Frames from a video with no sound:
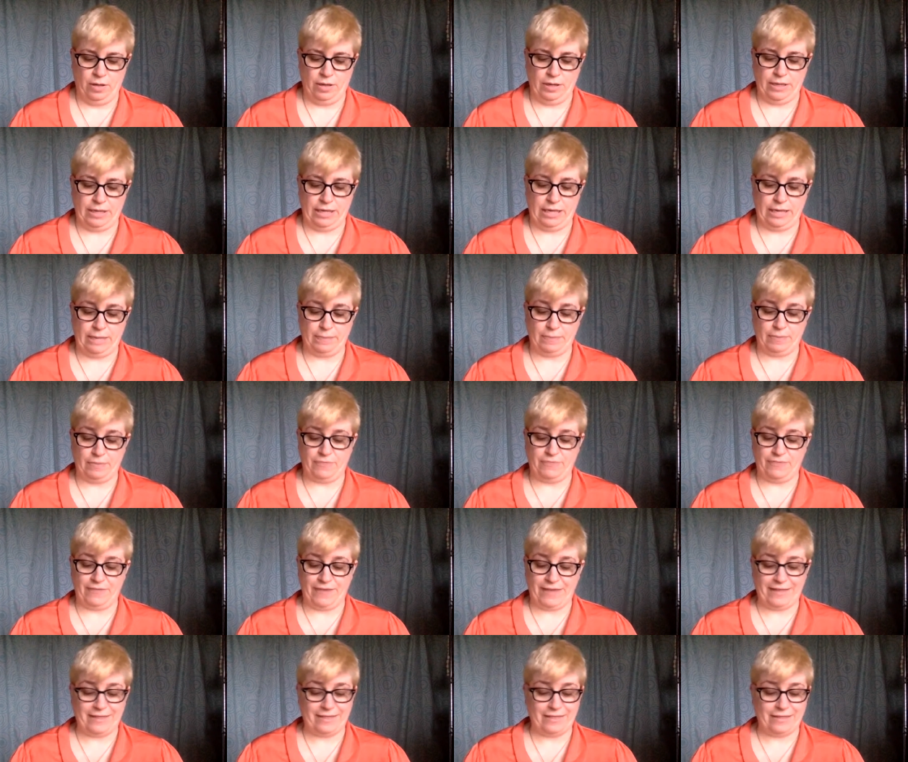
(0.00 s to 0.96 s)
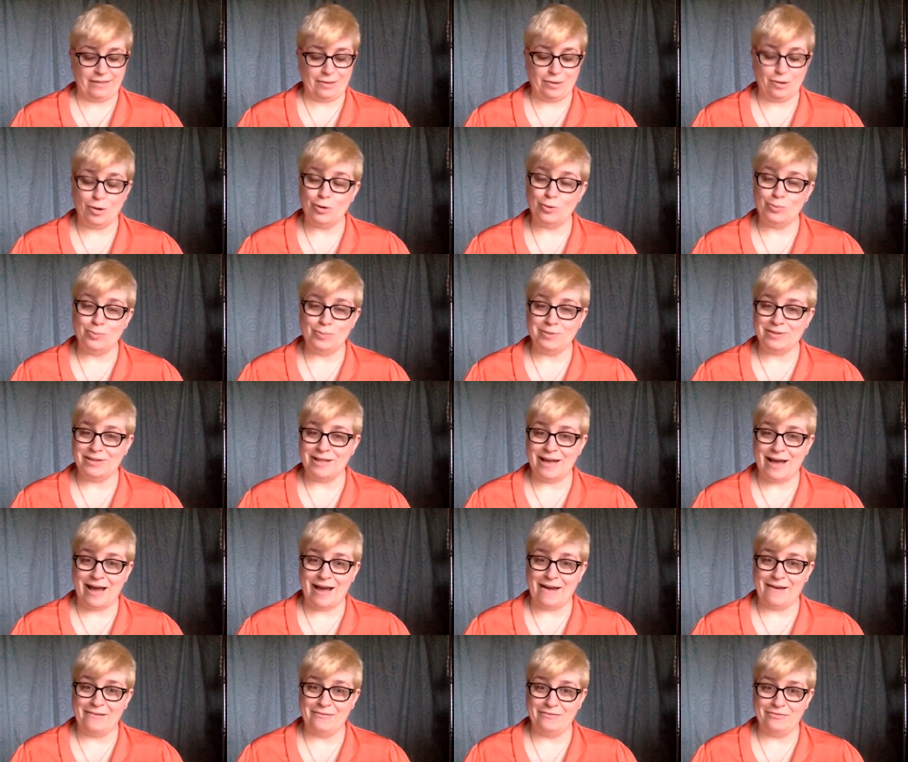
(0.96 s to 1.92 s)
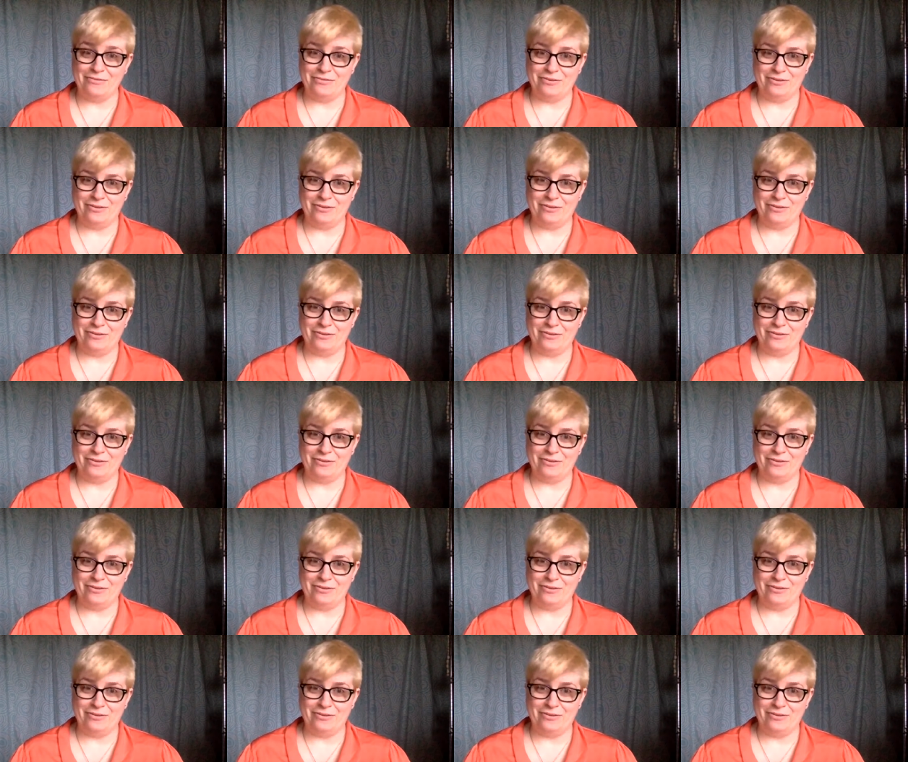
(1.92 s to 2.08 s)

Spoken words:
Keep the faith and hope alive.